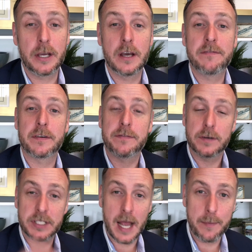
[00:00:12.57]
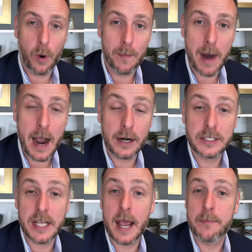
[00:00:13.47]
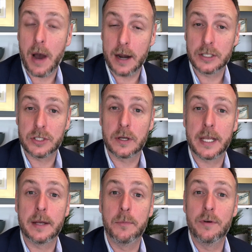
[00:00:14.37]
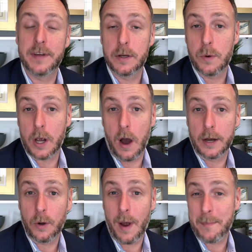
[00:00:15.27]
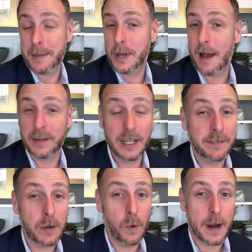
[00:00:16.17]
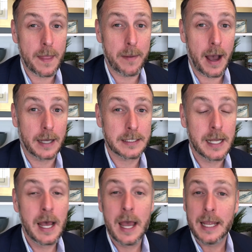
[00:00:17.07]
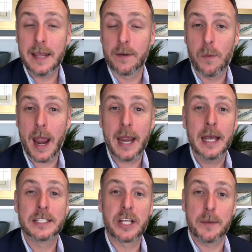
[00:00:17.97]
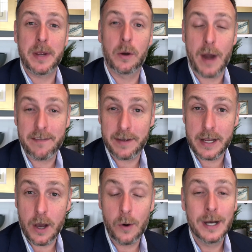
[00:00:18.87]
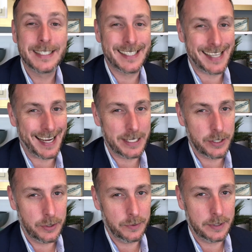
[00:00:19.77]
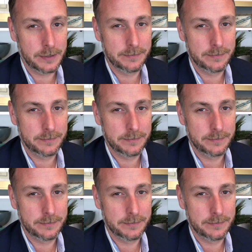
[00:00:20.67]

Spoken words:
good for first-time home buyers and buyers looking to move into a condo and maybe you haven't lived in one in the past. Either way, it's going to be a great video. Stay tuned.